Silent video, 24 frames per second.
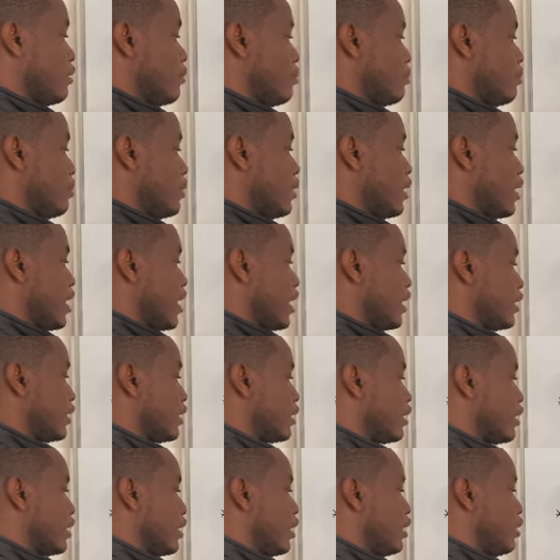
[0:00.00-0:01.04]

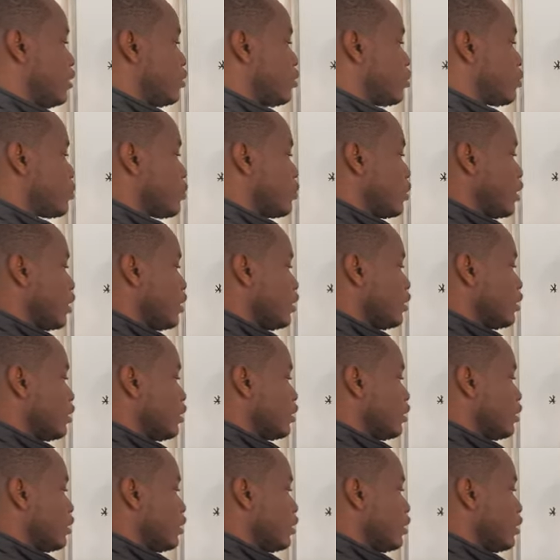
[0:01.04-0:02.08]
plus a squared
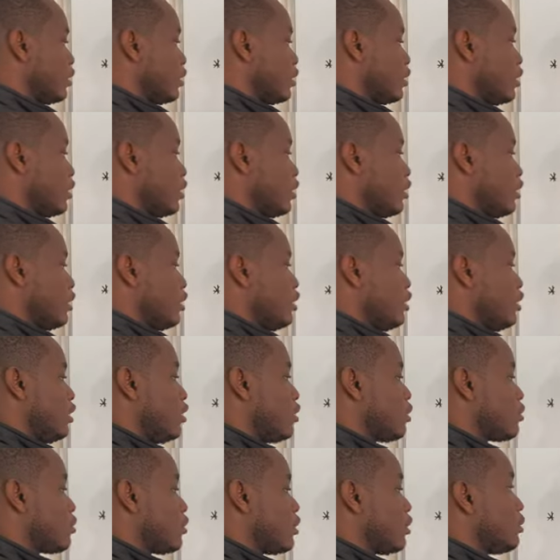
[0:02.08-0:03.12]

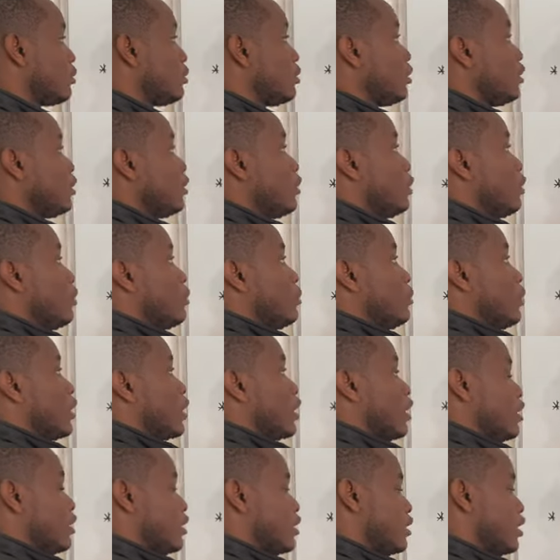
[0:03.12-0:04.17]
equal, we
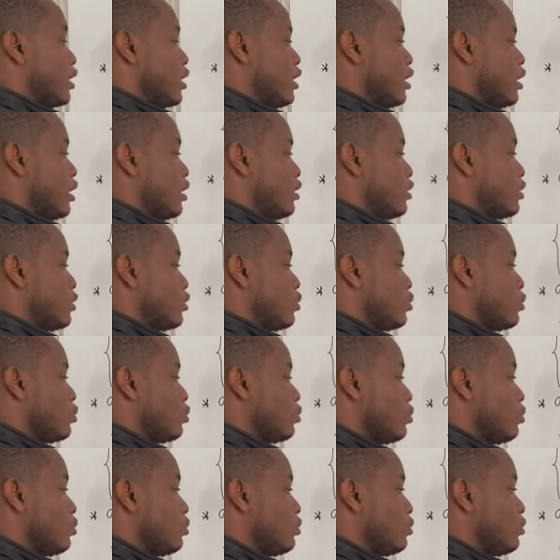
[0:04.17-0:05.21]
can say here it's
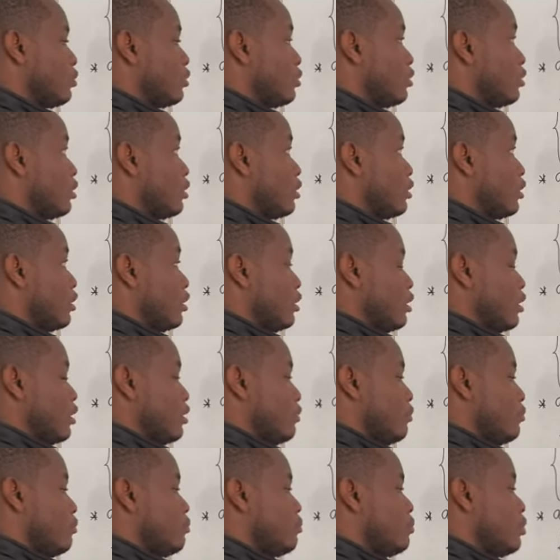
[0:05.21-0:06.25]

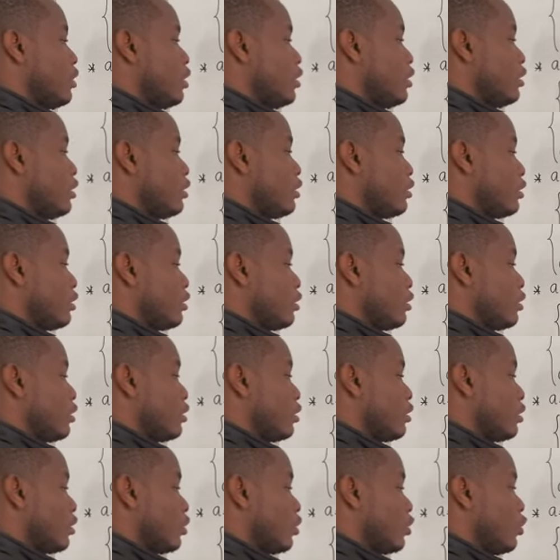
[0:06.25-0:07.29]
2b
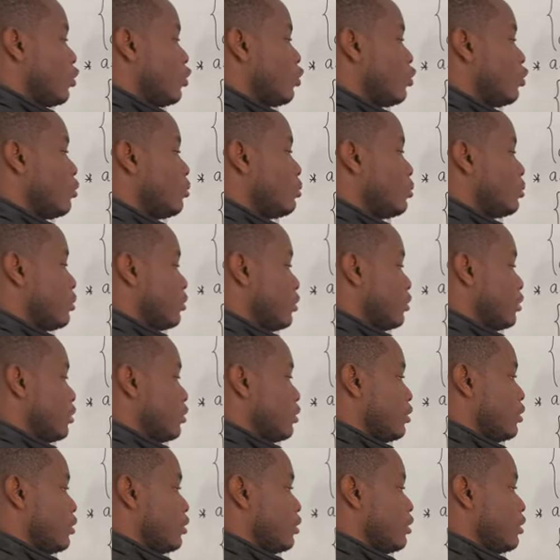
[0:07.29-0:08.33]
cubed,
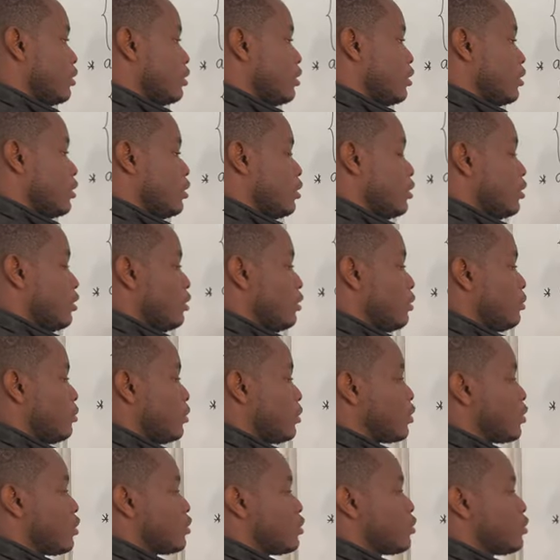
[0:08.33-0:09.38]

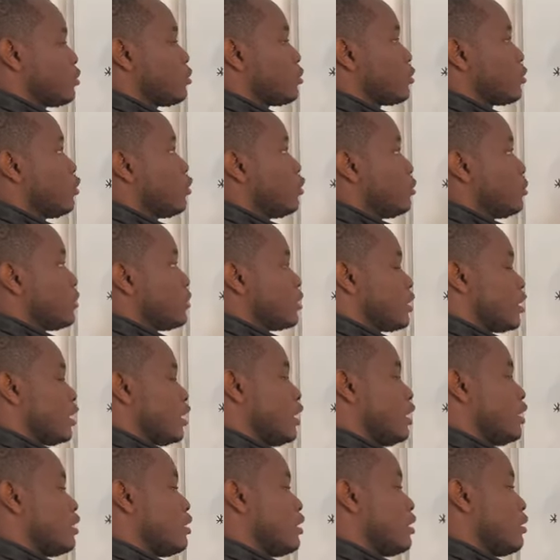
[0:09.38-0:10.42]
because 2 cubed is
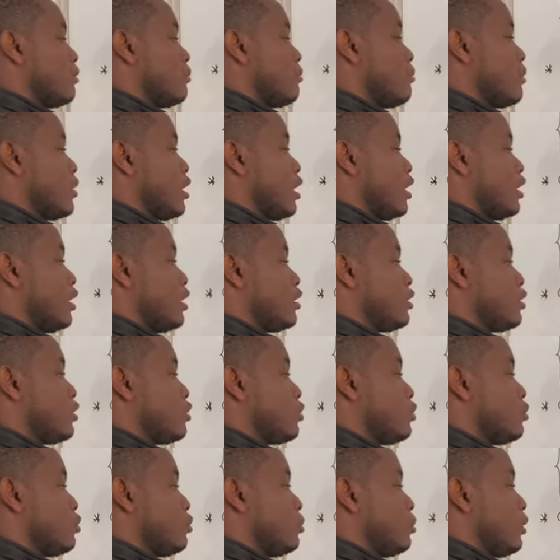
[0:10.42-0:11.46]
8, minus
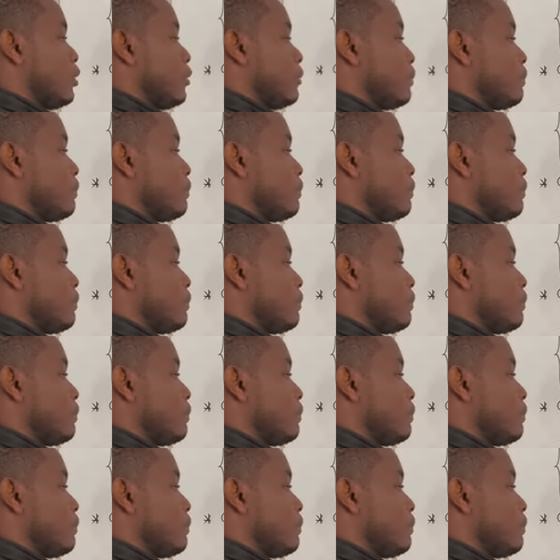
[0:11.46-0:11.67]
2b.